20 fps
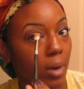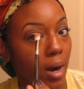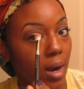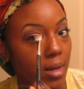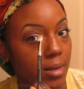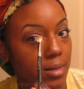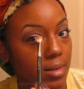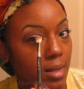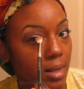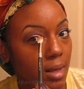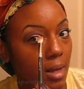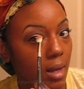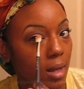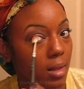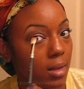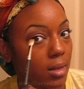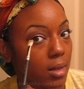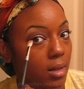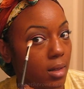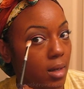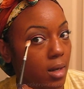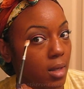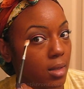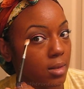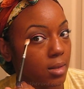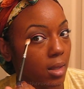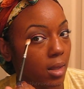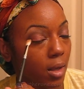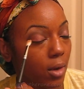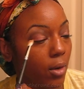bronzy color
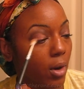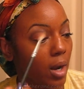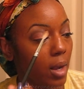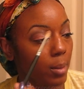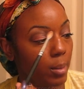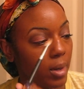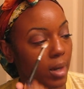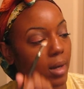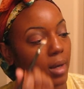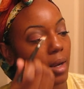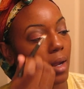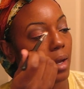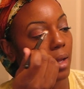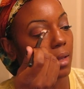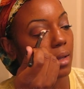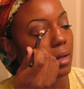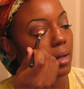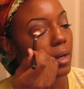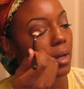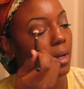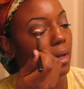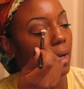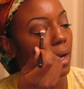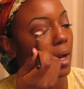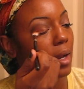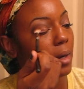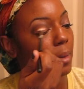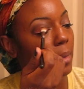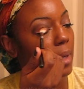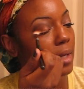to the cranberry color and
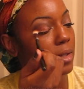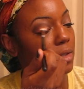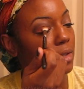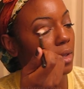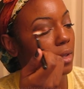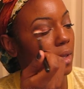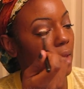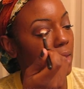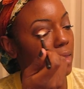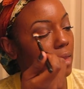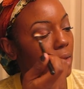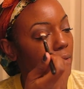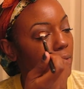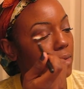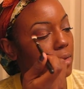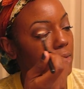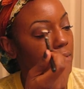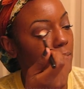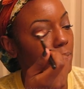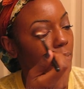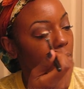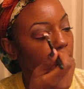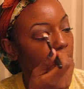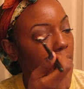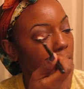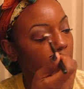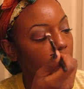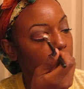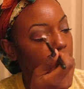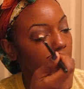kind of made sure that those
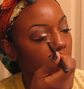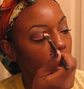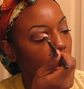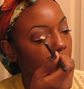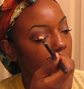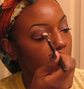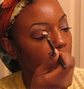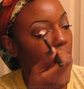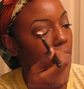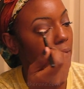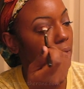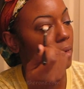blended together.